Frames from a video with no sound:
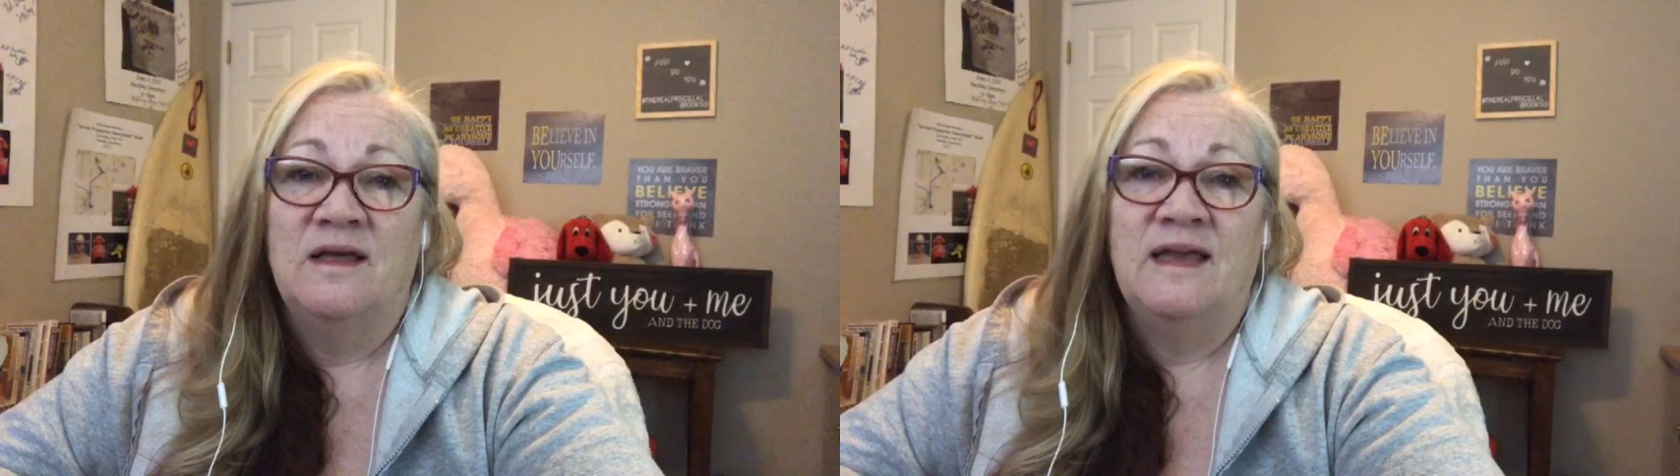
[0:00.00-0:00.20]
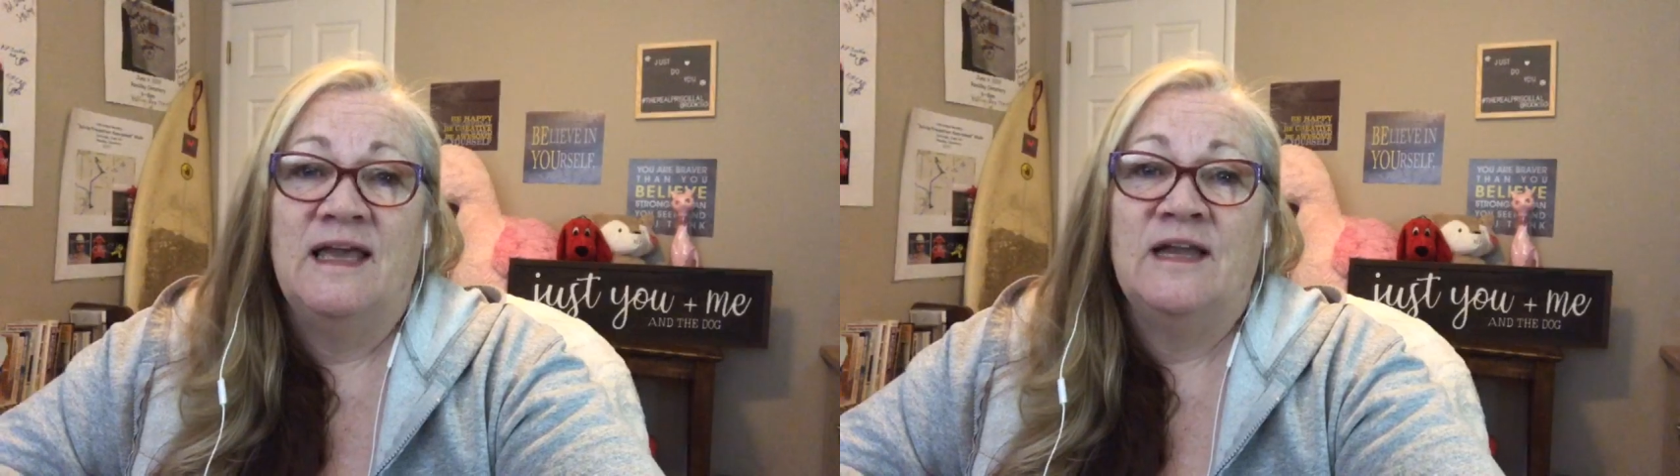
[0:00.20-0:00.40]

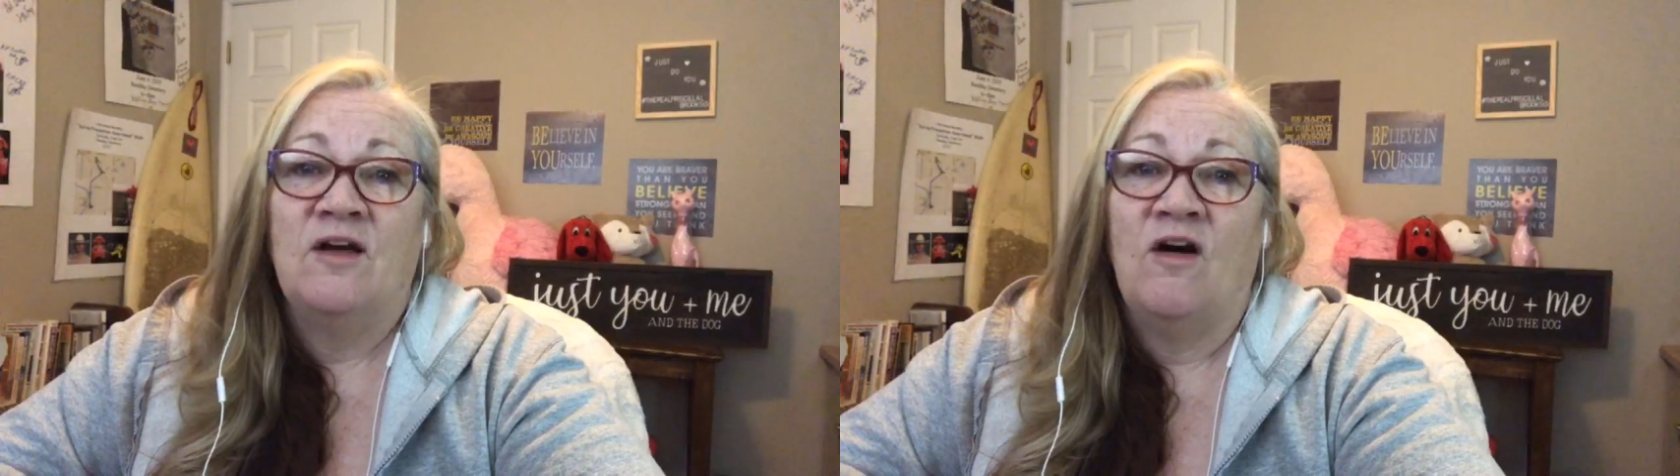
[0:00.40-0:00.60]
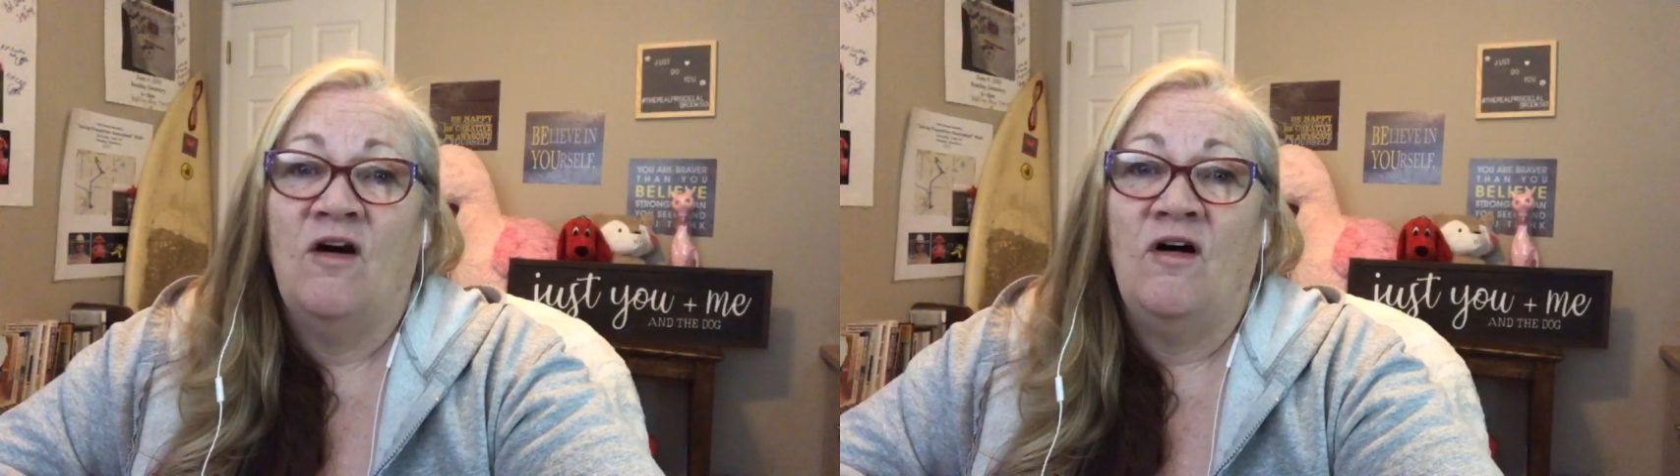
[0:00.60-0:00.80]
in
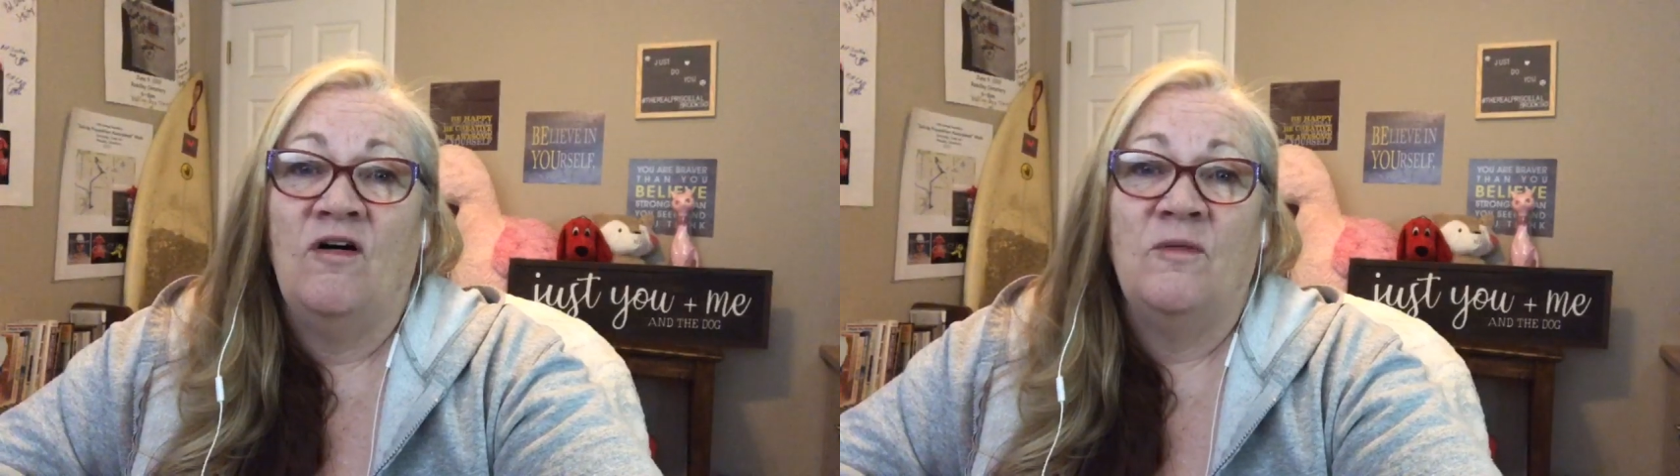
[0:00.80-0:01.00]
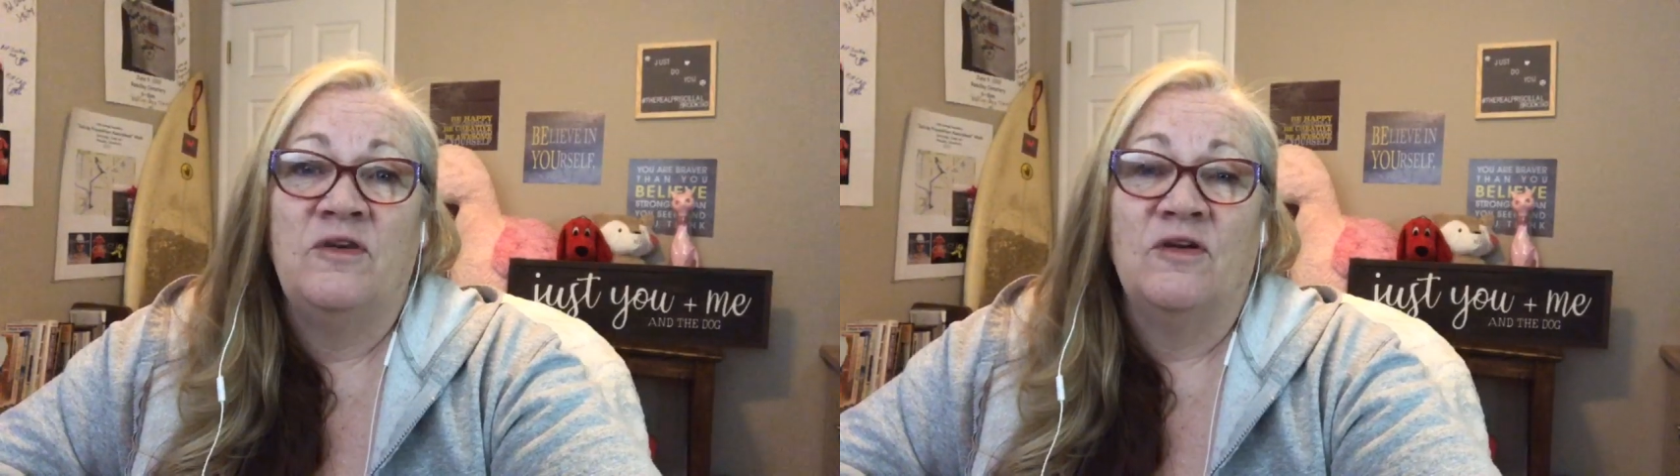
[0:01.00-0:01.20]

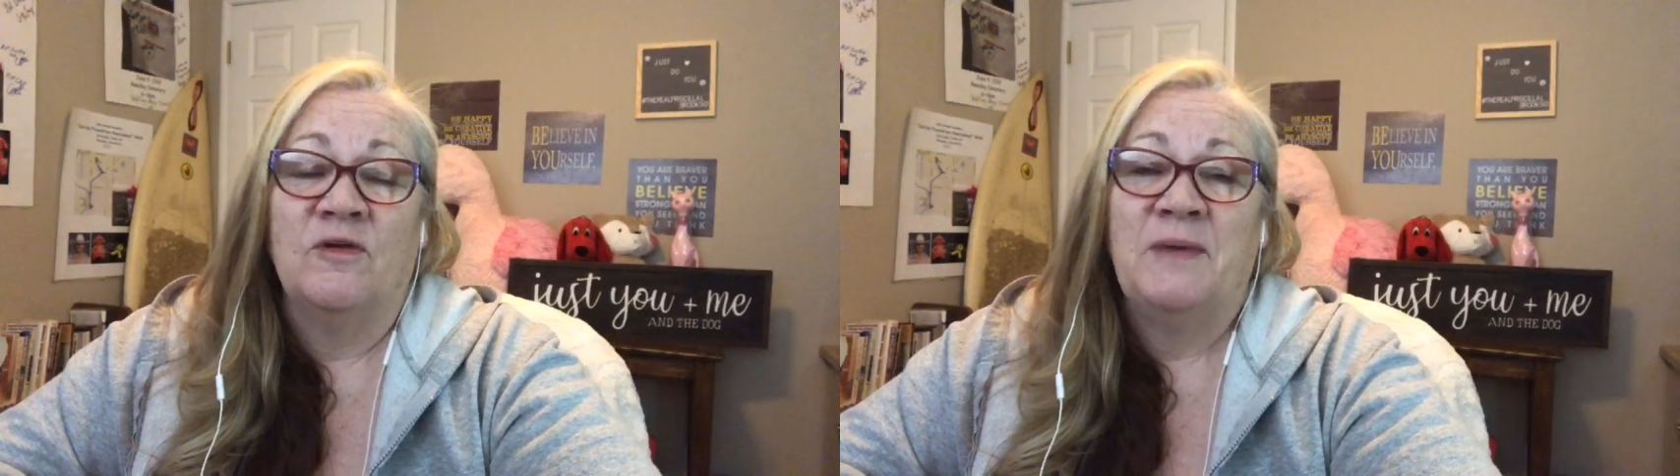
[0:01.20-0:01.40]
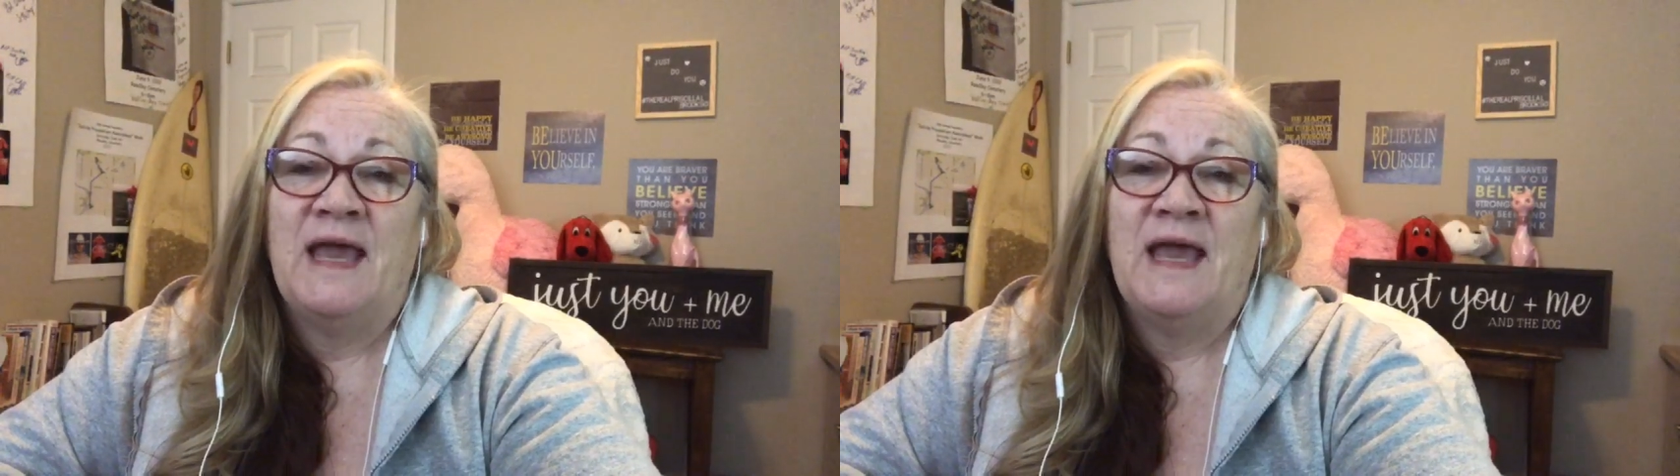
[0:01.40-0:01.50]
all your